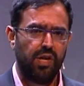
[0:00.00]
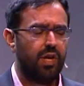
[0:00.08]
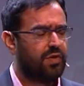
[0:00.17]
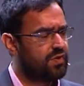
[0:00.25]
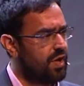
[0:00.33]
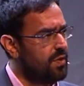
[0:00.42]

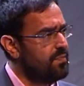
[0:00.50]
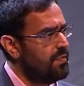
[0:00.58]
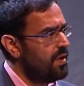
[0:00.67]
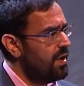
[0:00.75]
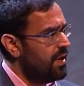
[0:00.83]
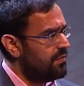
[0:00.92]
So
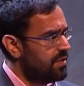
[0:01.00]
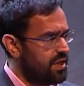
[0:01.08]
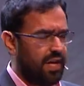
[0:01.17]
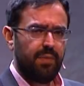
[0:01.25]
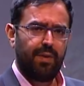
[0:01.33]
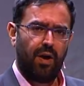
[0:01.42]
if we
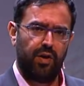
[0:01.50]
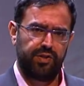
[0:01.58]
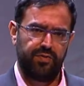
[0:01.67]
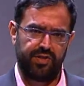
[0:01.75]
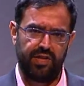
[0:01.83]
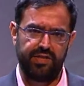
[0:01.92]
think about
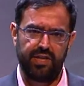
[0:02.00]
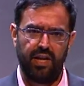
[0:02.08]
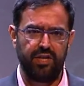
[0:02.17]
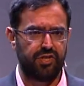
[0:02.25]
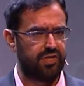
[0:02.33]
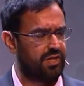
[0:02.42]
artificial
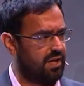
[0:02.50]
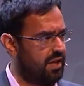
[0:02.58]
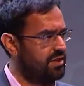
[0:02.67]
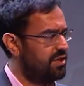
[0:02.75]
intelligence, and London